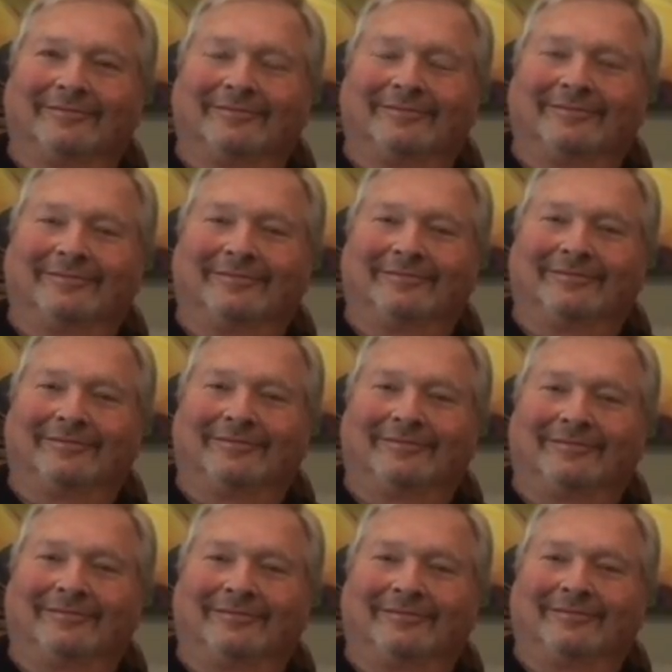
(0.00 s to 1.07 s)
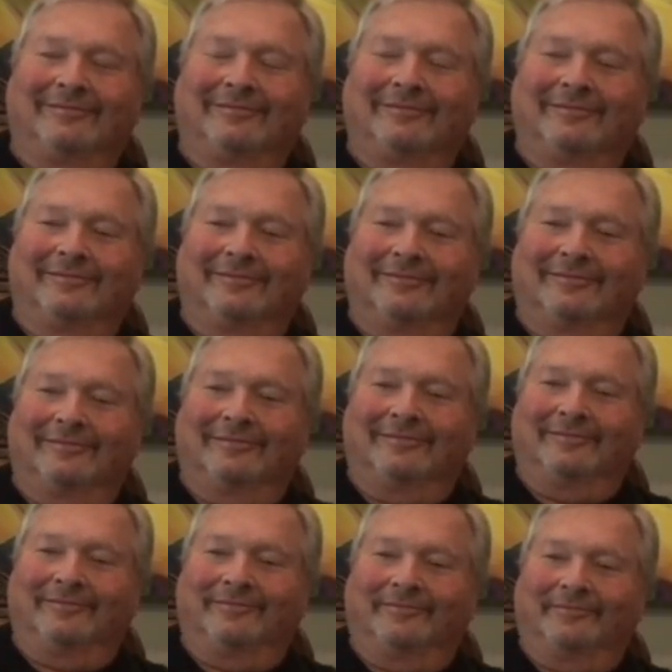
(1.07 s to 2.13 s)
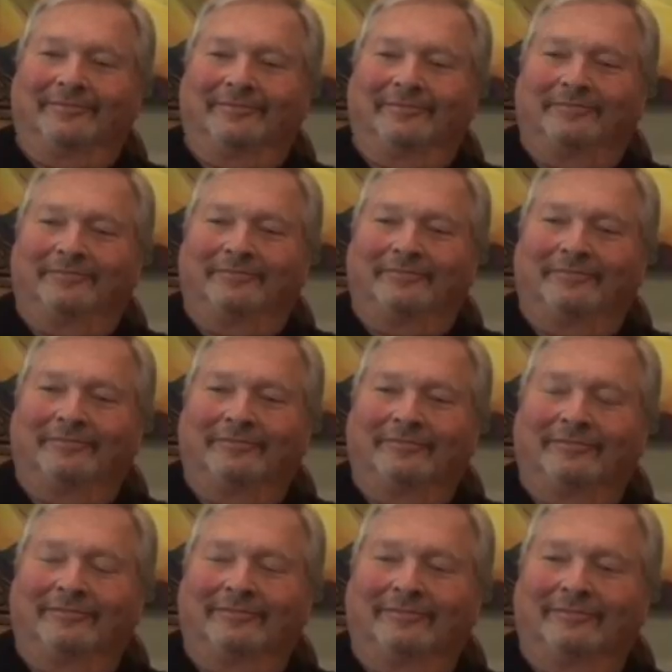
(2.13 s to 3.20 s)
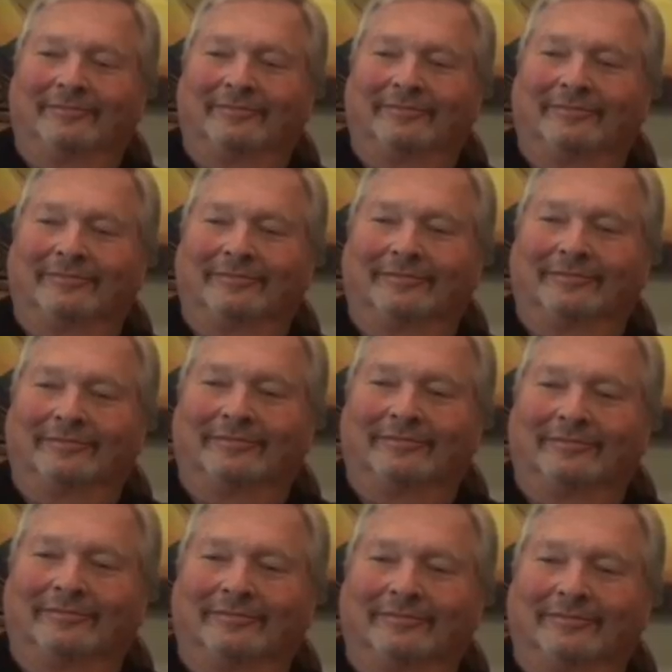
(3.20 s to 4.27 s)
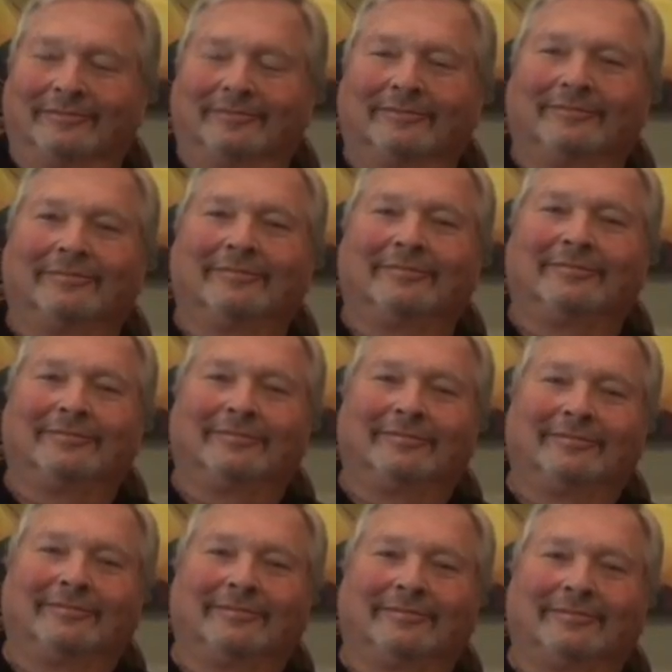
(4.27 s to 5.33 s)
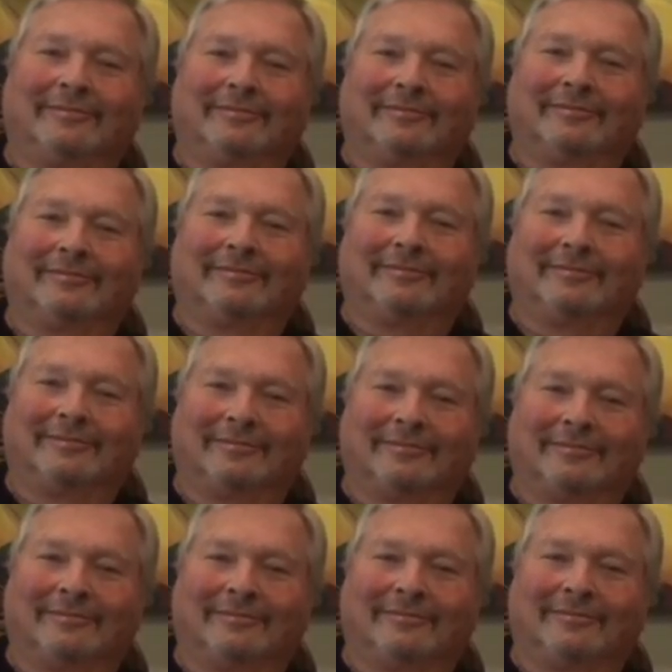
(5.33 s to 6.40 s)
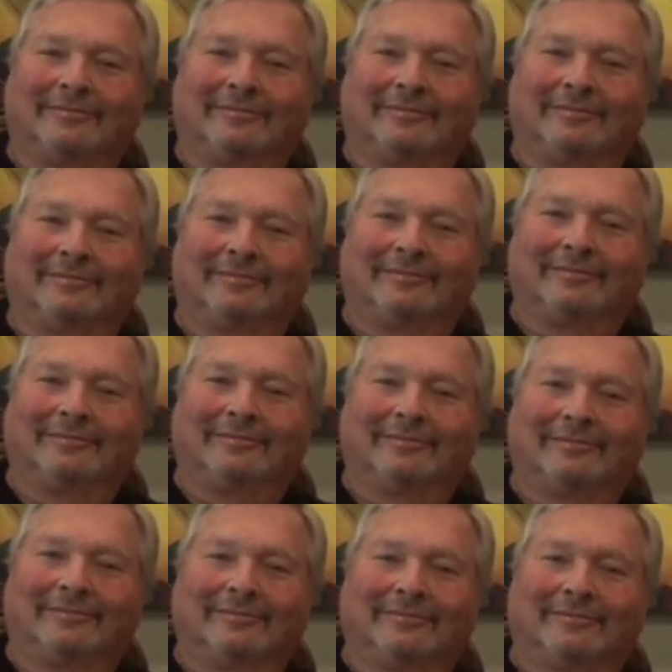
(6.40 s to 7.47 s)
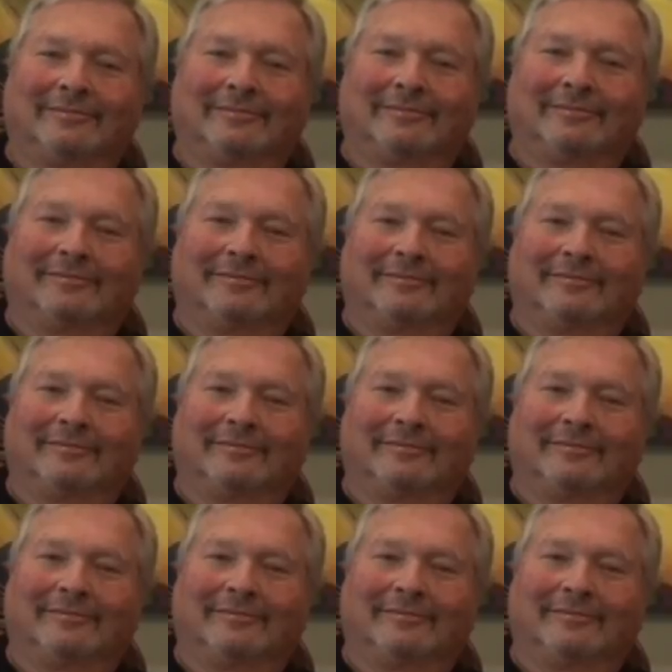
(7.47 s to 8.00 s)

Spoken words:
This person isn't speaking.